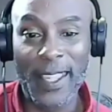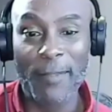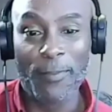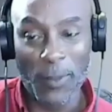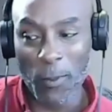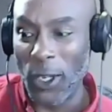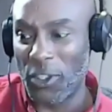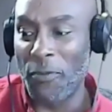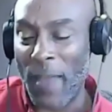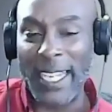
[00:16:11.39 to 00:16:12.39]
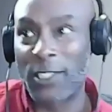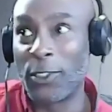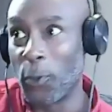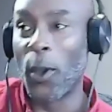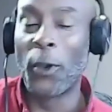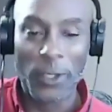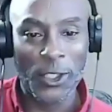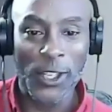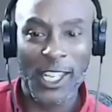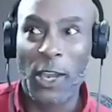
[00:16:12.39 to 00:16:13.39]
And once you've made it to the world and
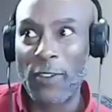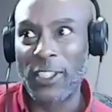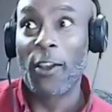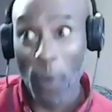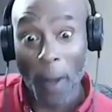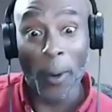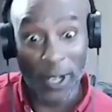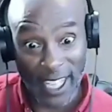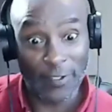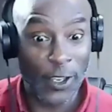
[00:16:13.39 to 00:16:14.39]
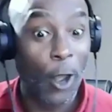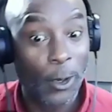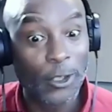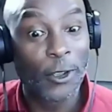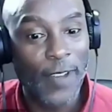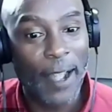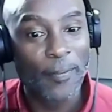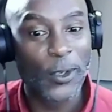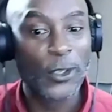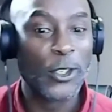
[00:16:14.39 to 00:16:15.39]
to yourself, it's like, well, I'm going to definitely go and do
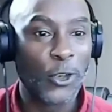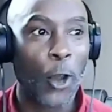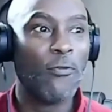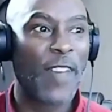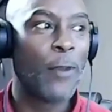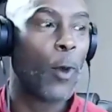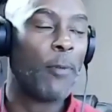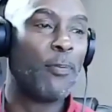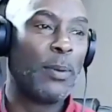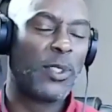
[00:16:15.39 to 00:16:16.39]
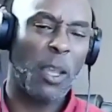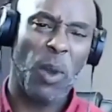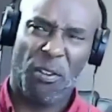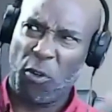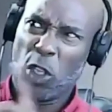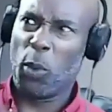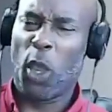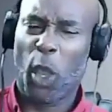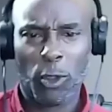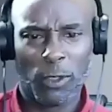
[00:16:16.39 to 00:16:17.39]
that, because you don't then want people to say, well, I thought you
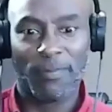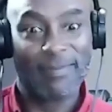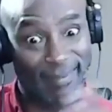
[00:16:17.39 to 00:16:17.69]
were going to.